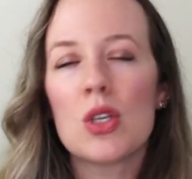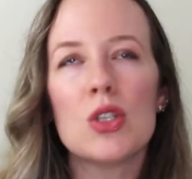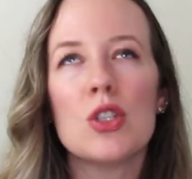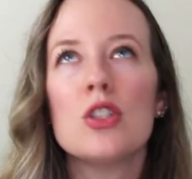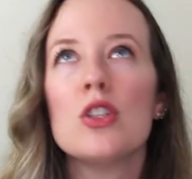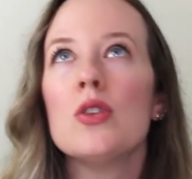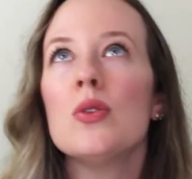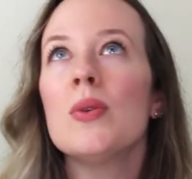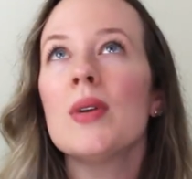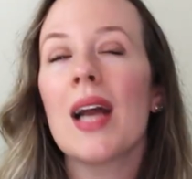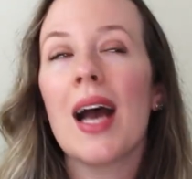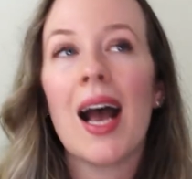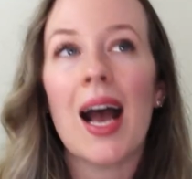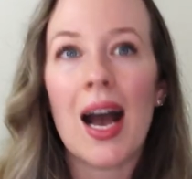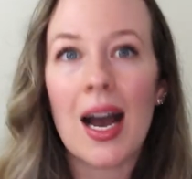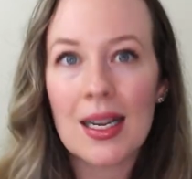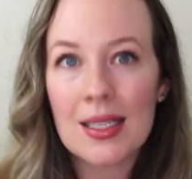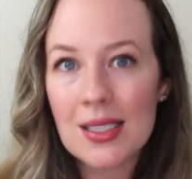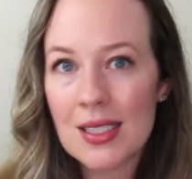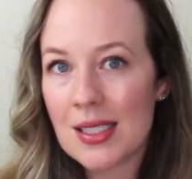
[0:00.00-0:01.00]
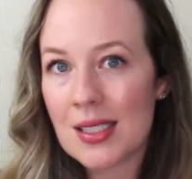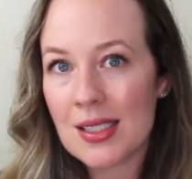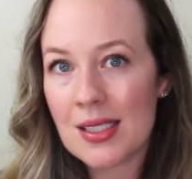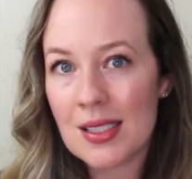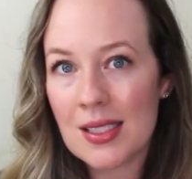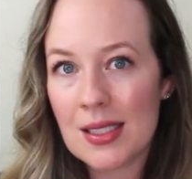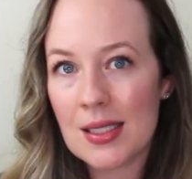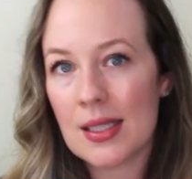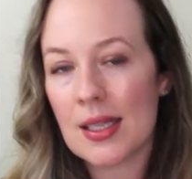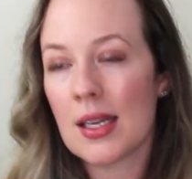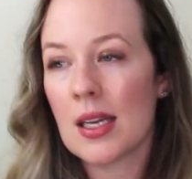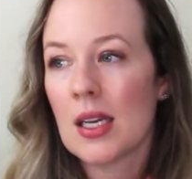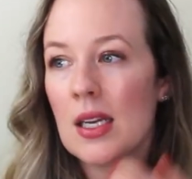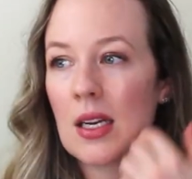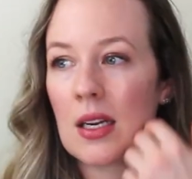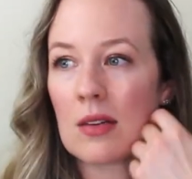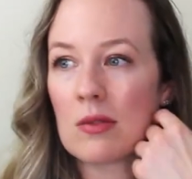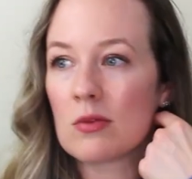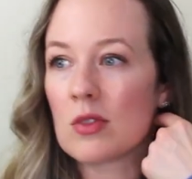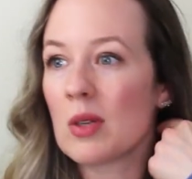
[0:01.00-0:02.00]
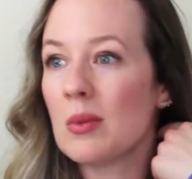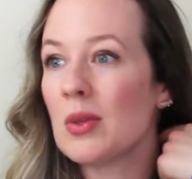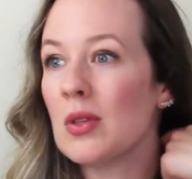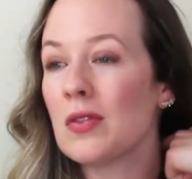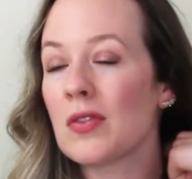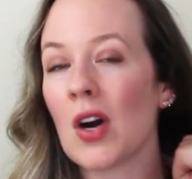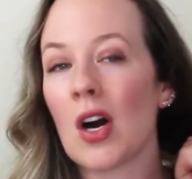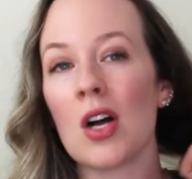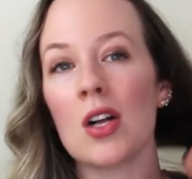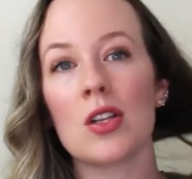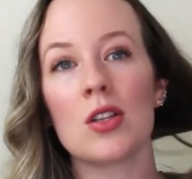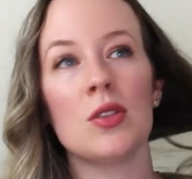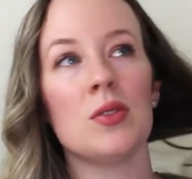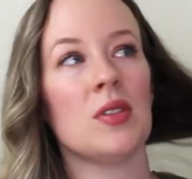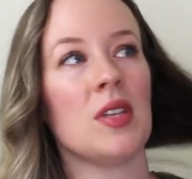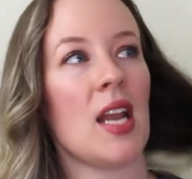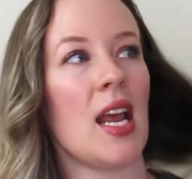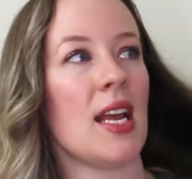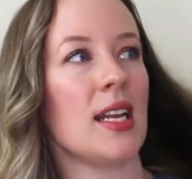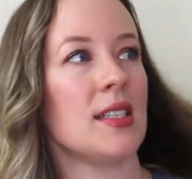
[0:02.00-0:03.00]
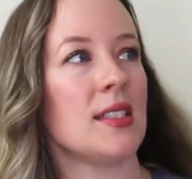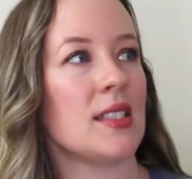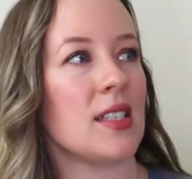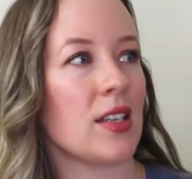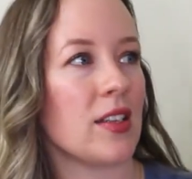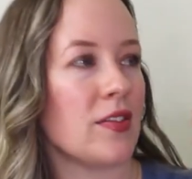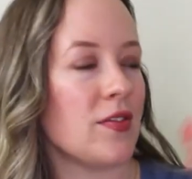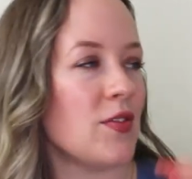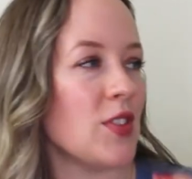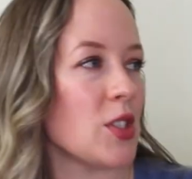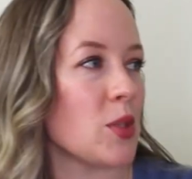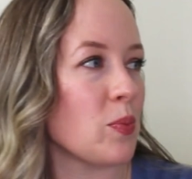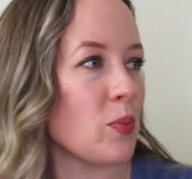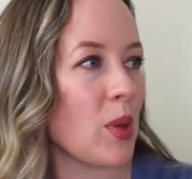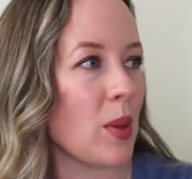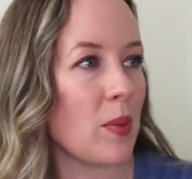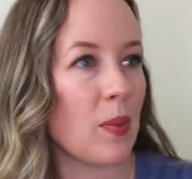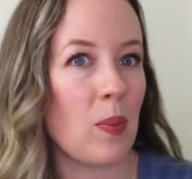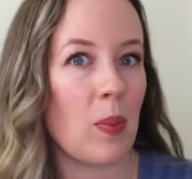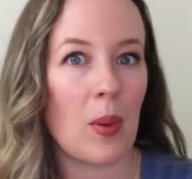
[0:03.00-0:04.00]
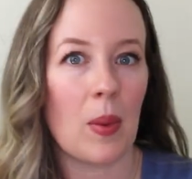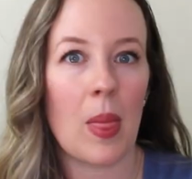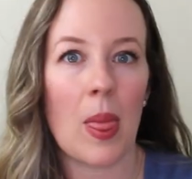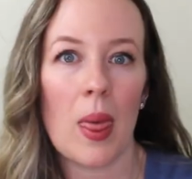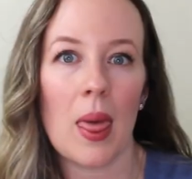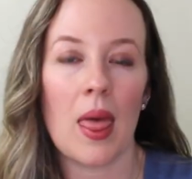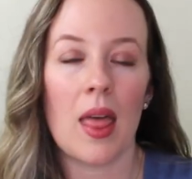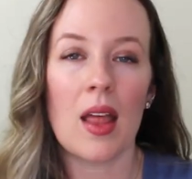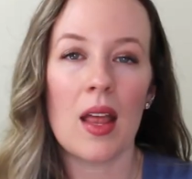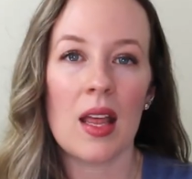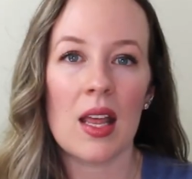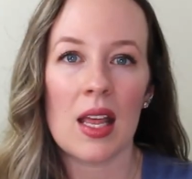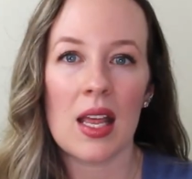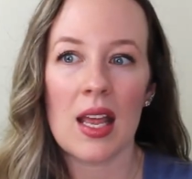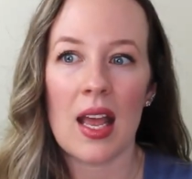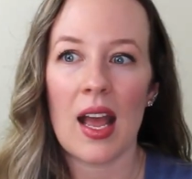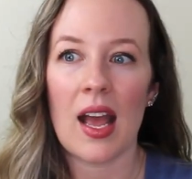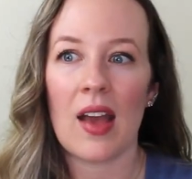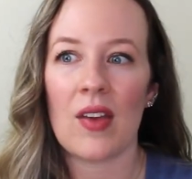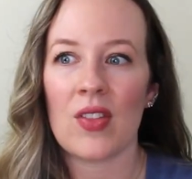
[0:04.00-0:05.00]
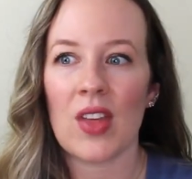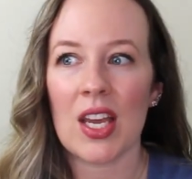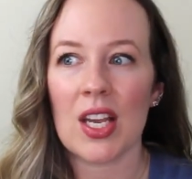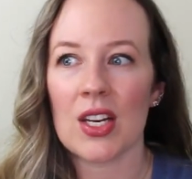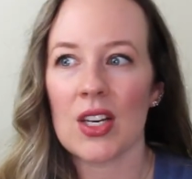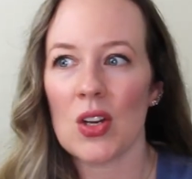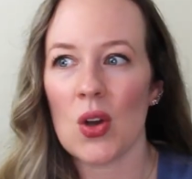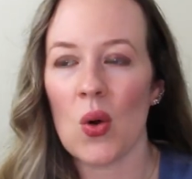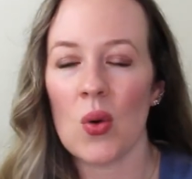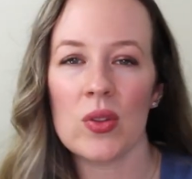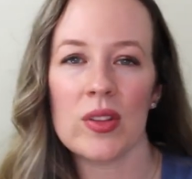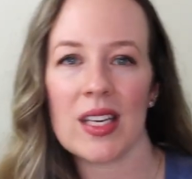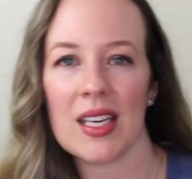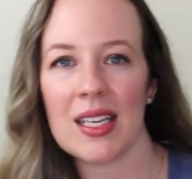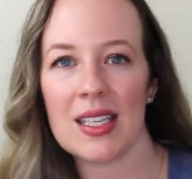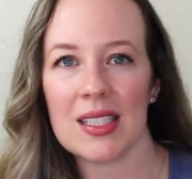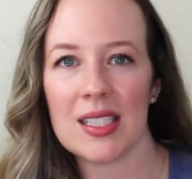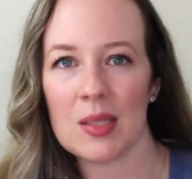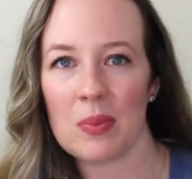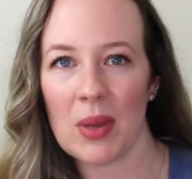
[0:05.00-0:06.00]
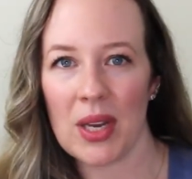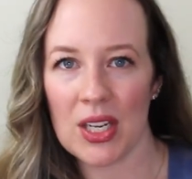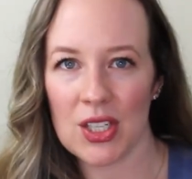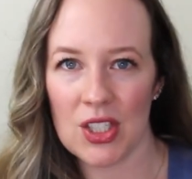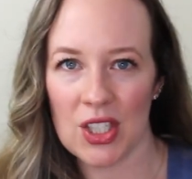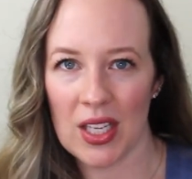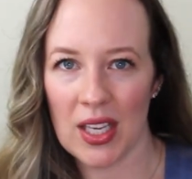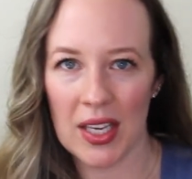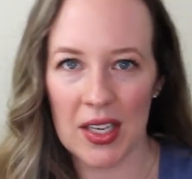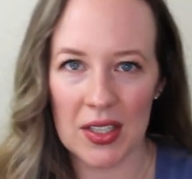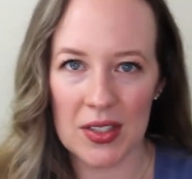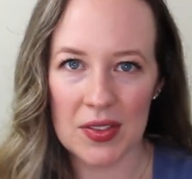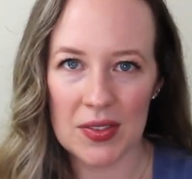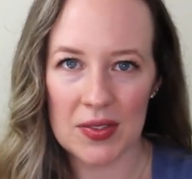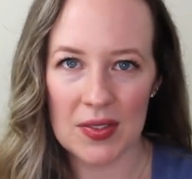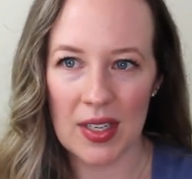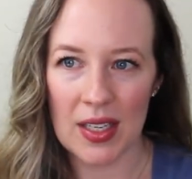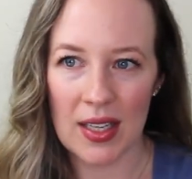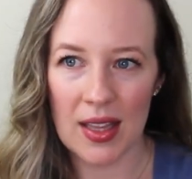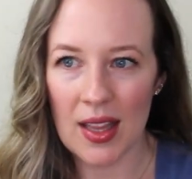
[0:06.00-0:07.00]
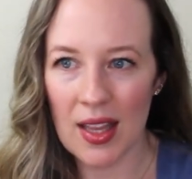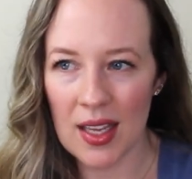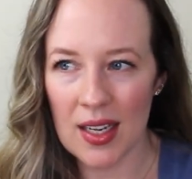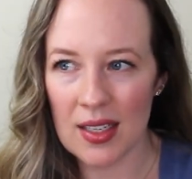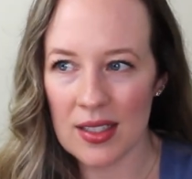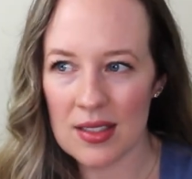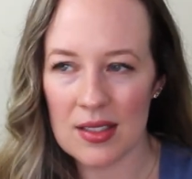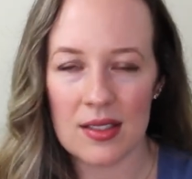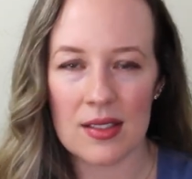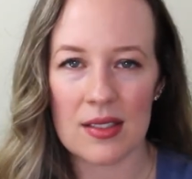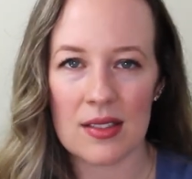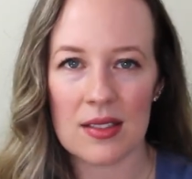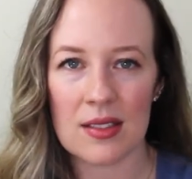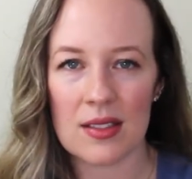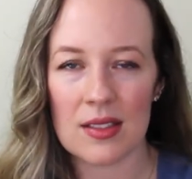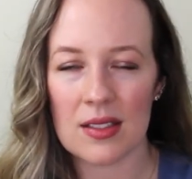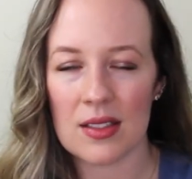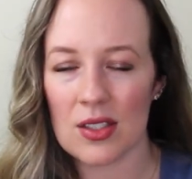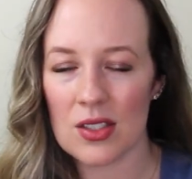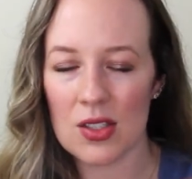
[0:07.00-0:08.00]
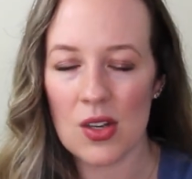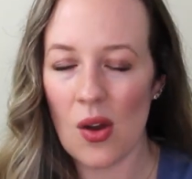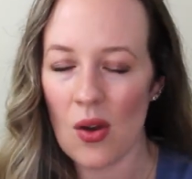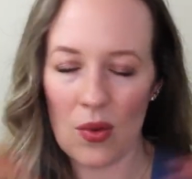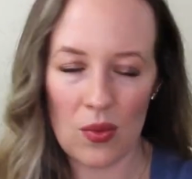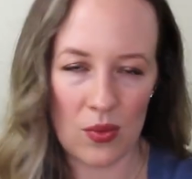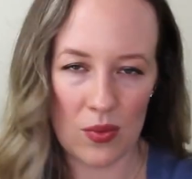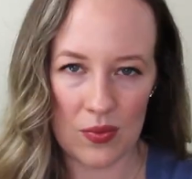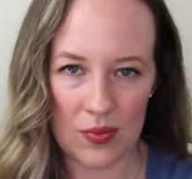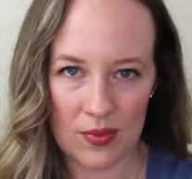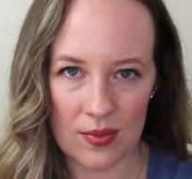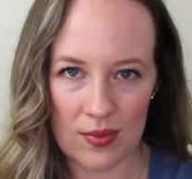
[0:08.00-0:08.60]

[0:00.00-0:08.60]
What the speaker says: Do not remove all gluten, eggs, dairy, fish, blah, blah, blah, blah, and like only eat spinach and kale and then, no.